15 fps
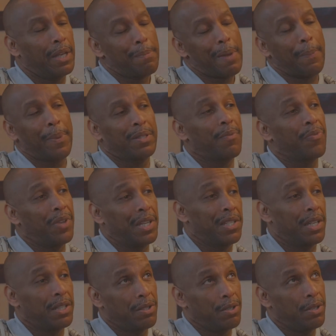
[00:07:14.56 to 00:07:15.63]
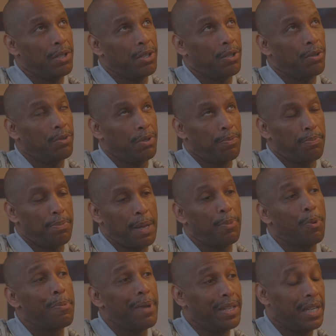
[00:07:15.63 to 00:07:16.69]
there might be some things that,
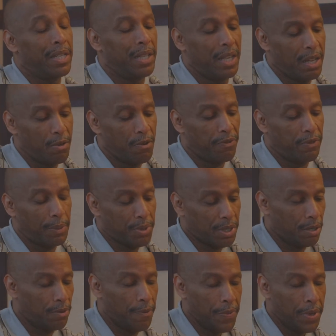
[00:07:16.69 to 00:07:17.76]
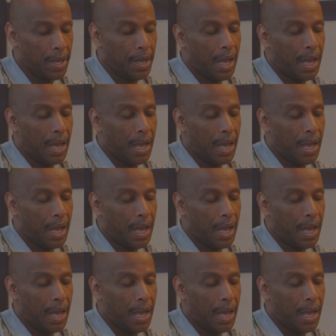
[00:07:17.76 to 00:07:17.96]
people may need to heal from. So